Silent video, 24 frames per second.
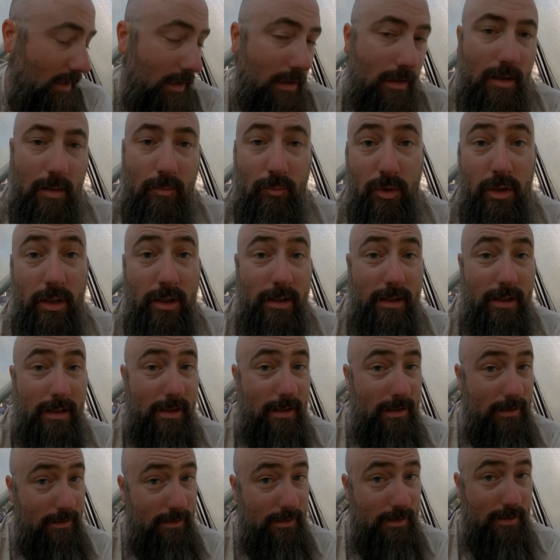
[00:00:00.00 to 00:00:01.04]
I'm running out
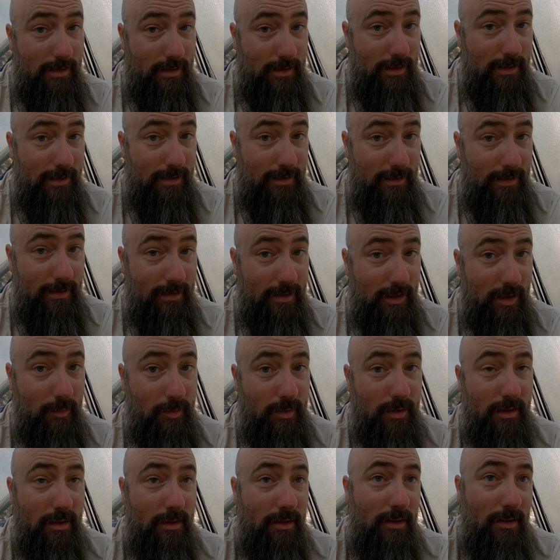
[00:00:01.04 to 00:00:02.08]
of KT tape,
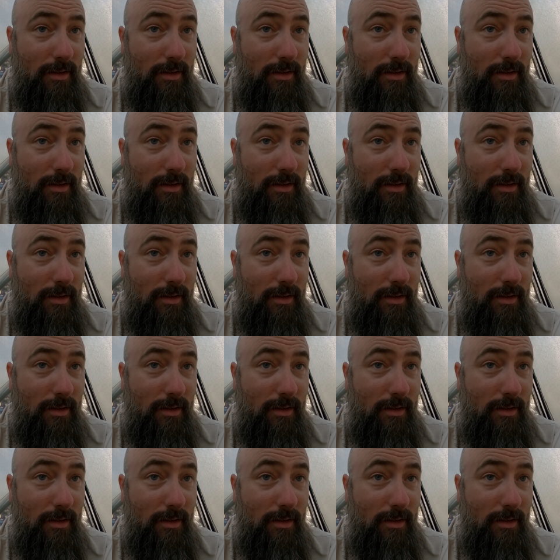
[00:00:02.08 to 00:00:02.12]
and I'm